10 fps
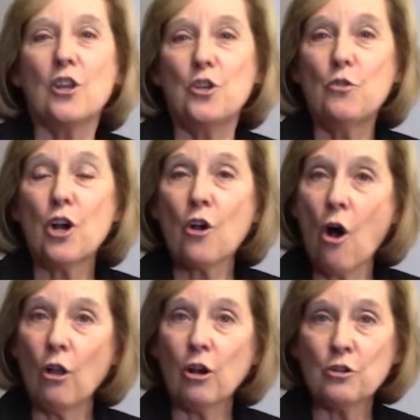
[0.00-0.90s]
You can
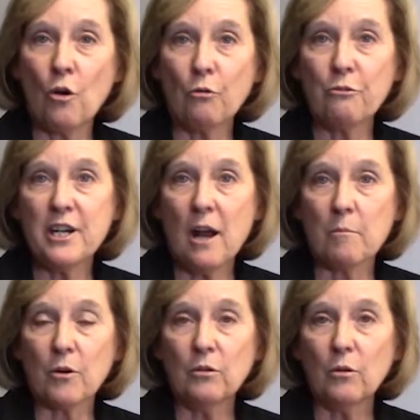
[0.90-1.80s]
call our toll-free
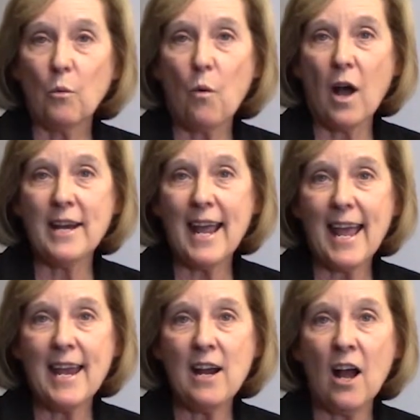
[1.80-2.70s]
number,
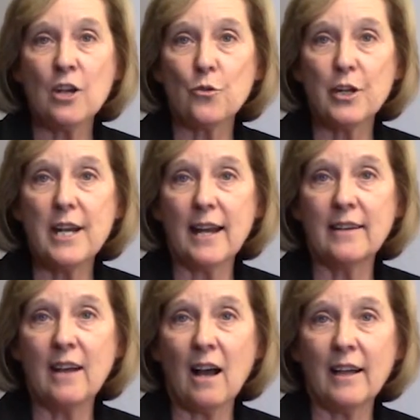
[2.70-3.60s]

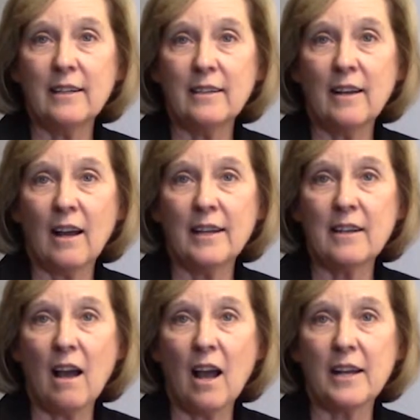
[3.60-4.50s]

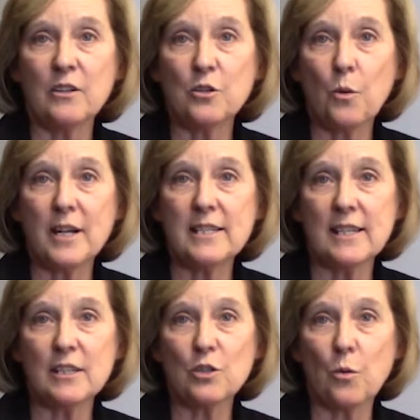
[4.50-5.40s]

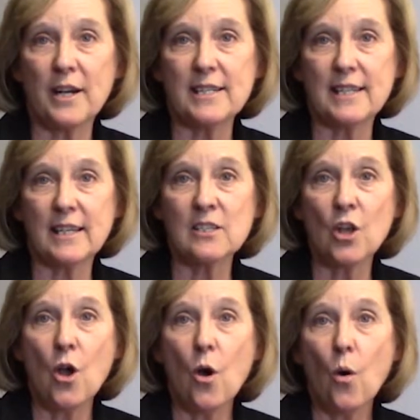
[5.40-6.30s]
1-800-999-2626,
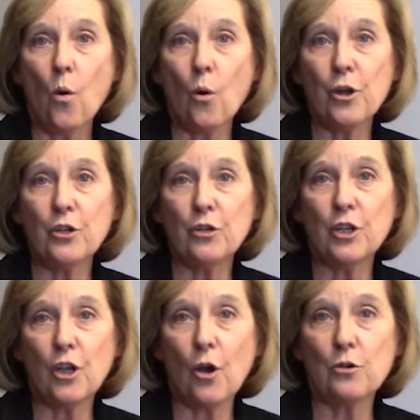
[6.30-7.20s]
or you
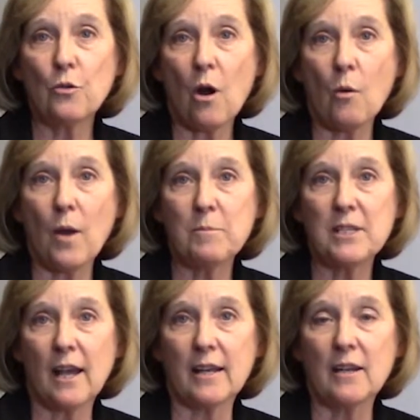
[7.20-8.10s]
can go to our
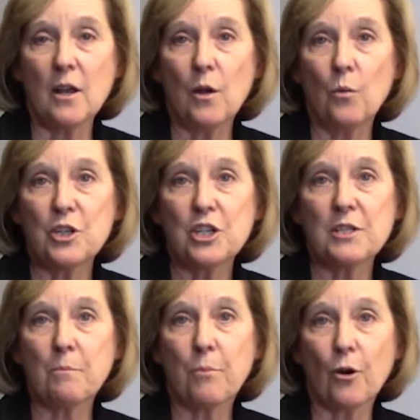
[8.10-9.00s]
website, which
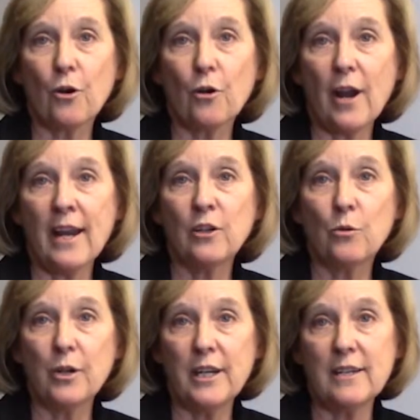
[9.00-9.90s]
is
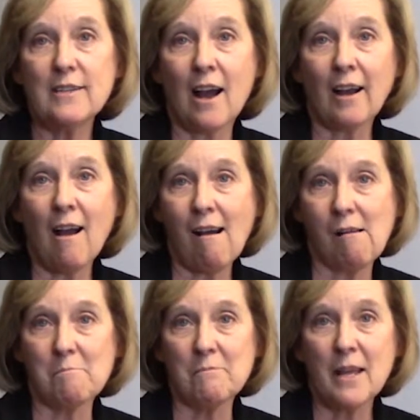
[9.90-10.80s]

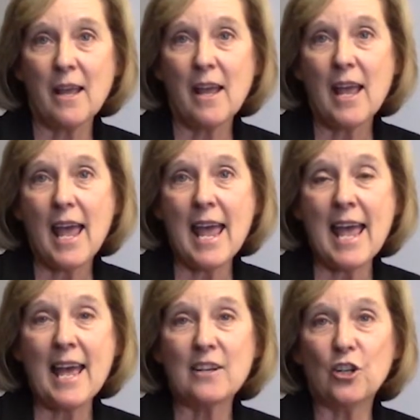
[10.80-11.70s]
bergerandgreen.com,
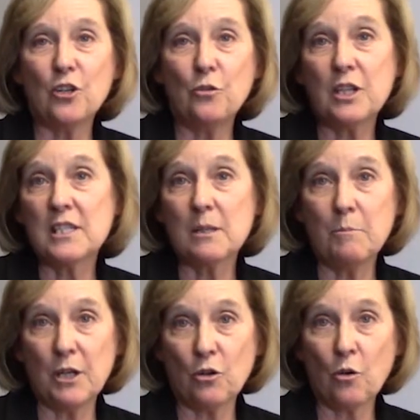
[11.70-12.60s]
and you can
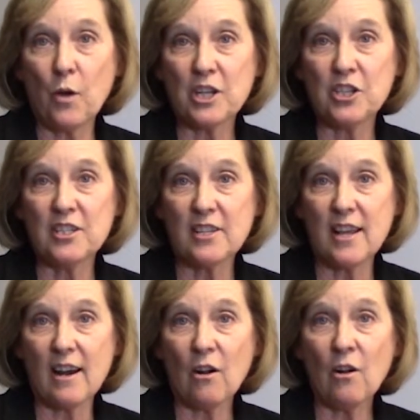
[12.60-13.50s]
submit your questions
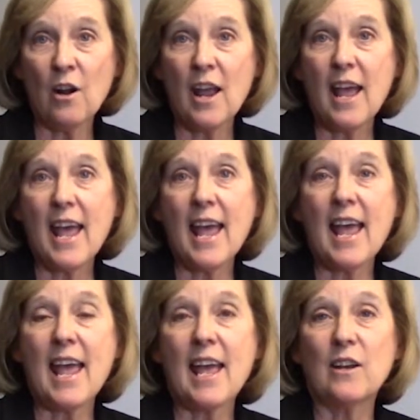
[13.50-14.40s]
there,
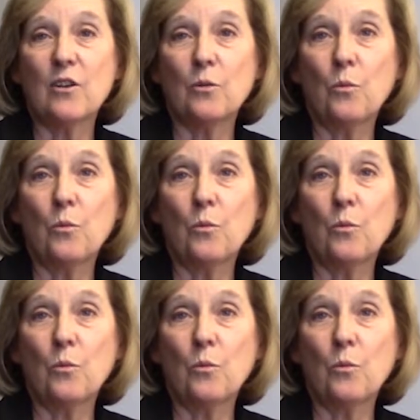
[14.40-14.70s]
and